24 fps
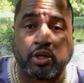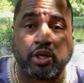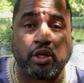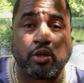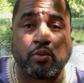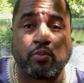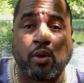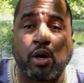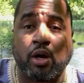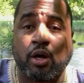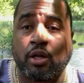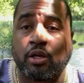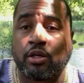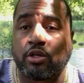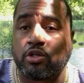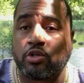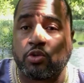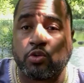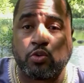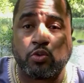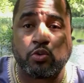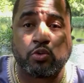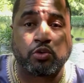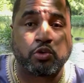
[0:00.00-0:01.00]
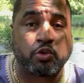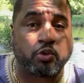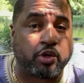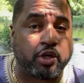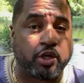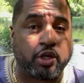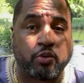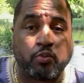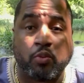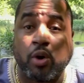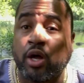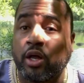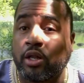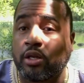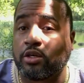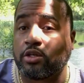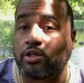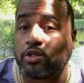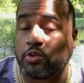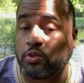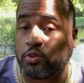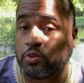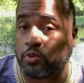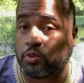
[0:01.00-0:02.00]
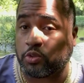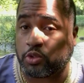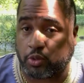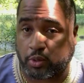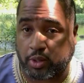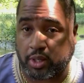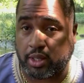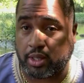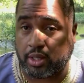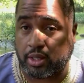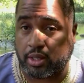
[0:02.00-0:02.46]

1, 2, 3, 1, 2, 3,